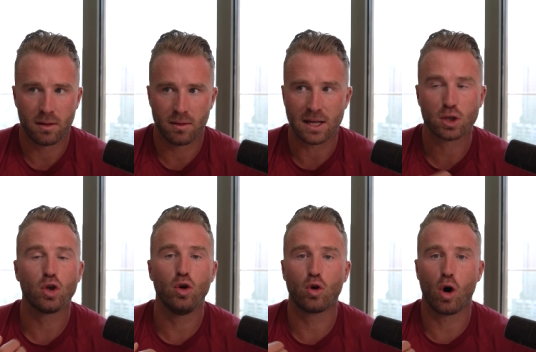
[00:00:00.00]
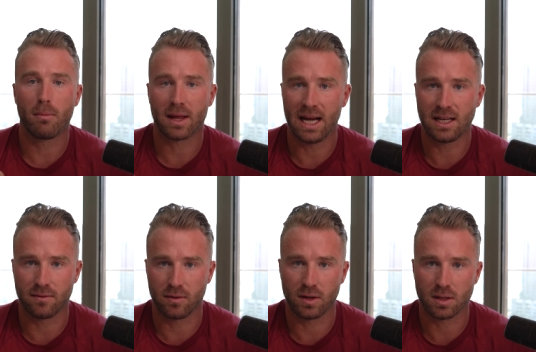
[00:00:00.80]
That's too complicated
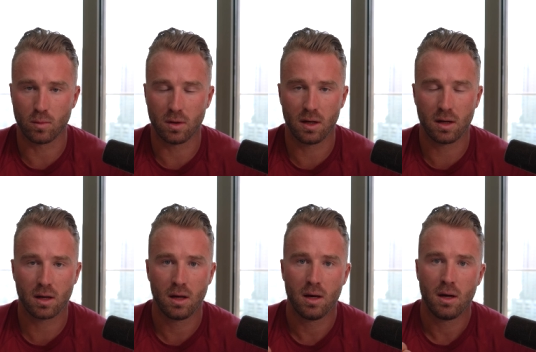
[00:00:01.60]
for it to work.